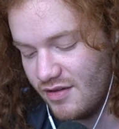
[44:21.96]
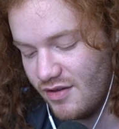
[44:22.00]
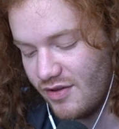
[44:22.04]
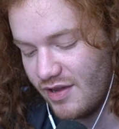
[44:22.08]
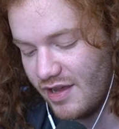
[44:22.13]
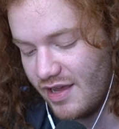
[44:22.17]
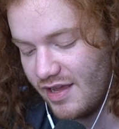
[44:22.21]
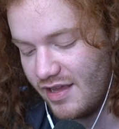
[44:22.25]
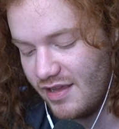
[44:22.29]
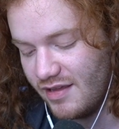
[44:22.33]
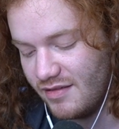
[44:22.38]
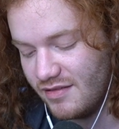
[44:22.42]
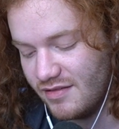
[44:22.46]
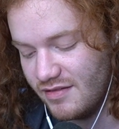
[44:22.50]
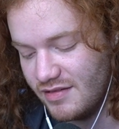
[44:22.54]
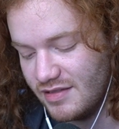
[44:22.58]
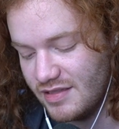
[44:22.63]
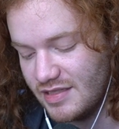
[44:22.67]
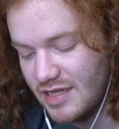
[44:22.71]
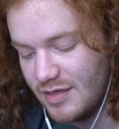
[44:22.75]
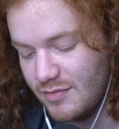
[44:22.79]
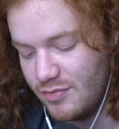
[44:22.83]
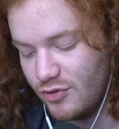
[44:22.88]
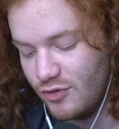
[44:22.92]
Okay,
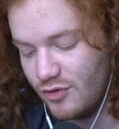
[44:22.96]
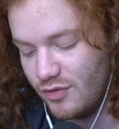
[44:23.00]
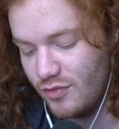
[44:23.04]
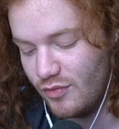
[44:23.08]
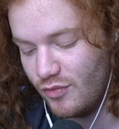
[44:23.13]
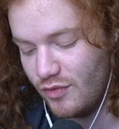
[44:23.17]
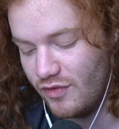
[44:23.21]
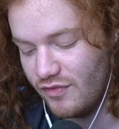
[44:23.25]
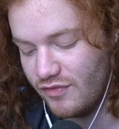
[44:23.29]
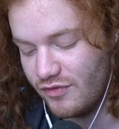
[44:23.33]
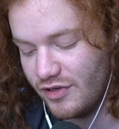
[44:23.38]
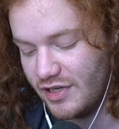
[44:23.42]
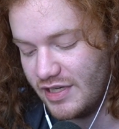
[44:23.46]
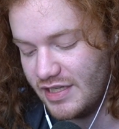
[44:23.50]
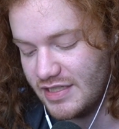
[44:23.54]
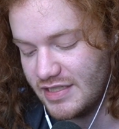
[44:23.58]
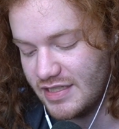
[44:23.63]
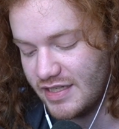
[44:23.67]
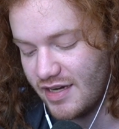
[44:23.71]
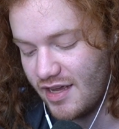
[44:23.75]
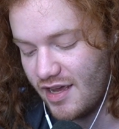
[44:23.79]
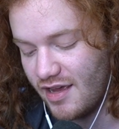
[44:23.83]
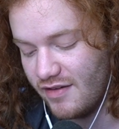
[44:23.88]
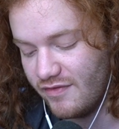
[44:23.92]
Deadpool and Wolverine
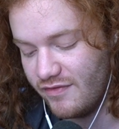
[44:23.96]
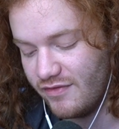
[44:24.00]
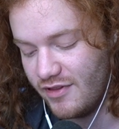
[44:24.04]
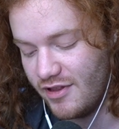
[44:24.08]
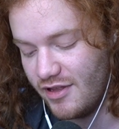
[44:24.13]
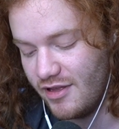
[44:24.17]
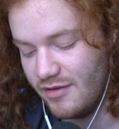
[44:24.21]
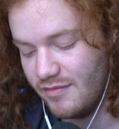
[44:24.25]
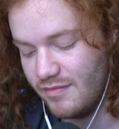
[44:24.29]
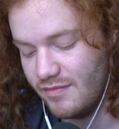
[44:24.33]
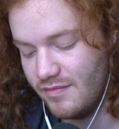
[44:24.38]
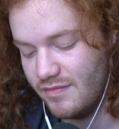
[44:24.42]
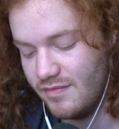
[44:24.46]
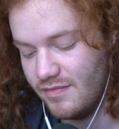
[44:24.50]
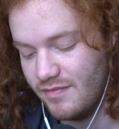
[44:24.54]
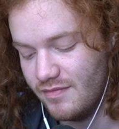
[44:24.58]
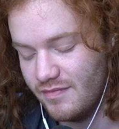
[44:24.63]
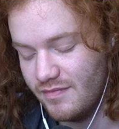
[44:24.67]
did not flop.